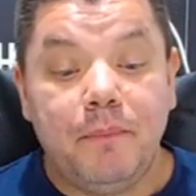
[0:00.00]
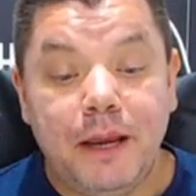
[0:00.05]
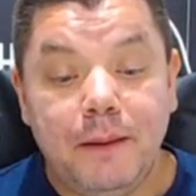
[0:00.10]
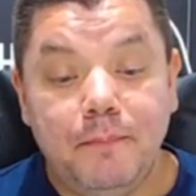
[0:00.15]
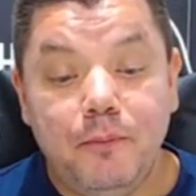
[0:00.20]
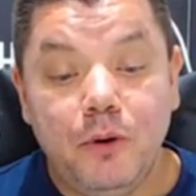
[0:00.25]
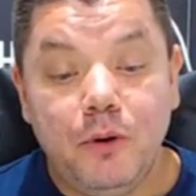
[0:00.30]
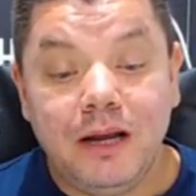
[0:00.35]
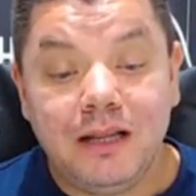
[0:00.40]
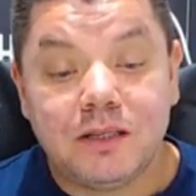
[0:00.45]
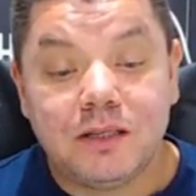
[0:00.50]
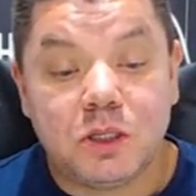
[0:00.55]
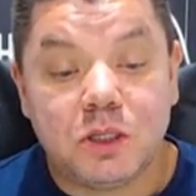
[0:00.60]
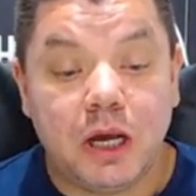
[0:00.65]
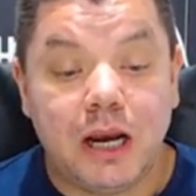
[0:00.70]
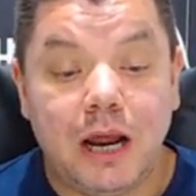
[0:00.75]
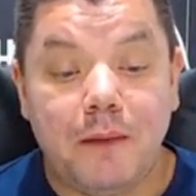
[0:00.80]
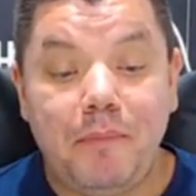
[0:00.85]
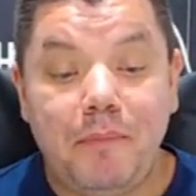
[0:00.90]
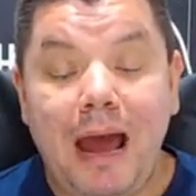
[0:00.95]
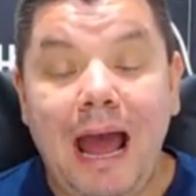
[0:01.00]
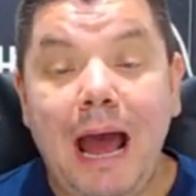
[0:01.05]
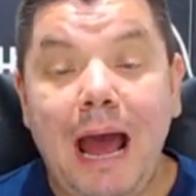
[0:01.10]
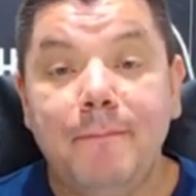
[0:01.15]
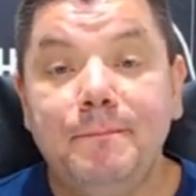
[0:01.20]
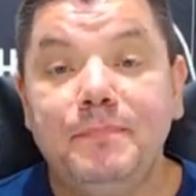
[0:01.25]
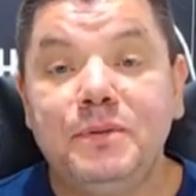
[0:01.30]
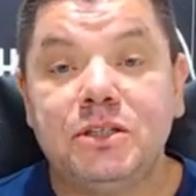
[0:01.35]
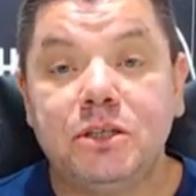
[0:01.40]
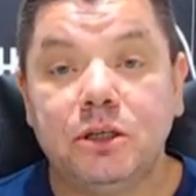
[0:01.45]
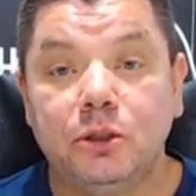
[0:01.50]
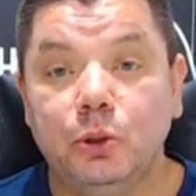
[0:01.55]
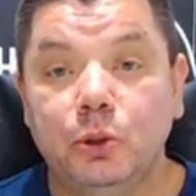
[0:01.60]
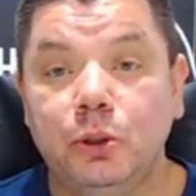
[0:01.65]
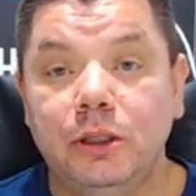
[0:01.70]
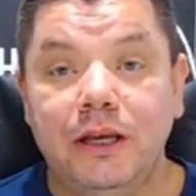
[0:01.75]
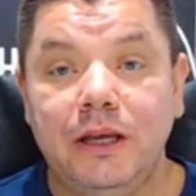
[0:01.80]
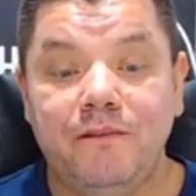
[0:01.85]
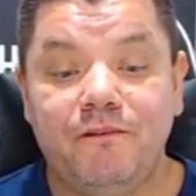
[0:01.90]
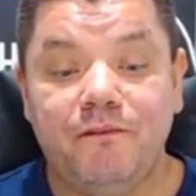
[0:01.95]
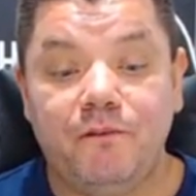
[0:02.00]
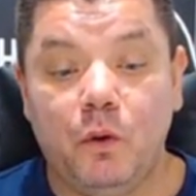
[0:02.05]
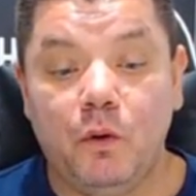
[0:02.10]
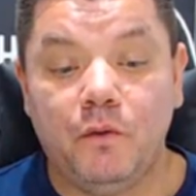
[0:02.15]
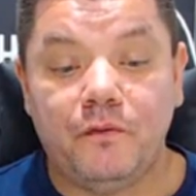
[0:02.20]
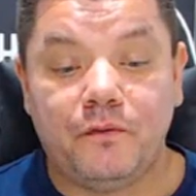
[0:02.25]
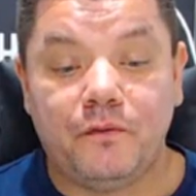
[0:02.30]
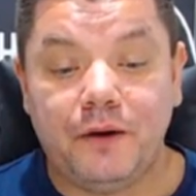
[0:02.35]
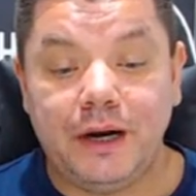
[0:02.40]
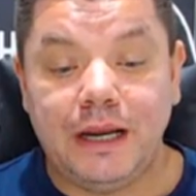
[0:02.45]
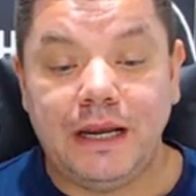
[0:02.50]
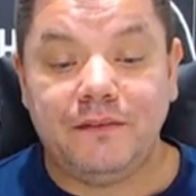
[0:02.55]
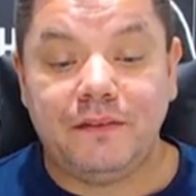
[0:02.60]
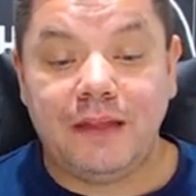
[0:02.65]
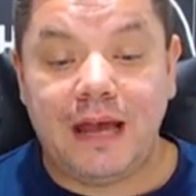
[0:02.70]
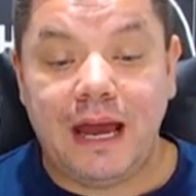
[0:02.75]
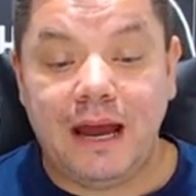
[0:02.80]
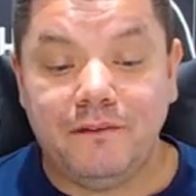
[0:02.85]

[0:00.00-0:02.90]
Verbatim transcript: people can sign up absolutely for free if they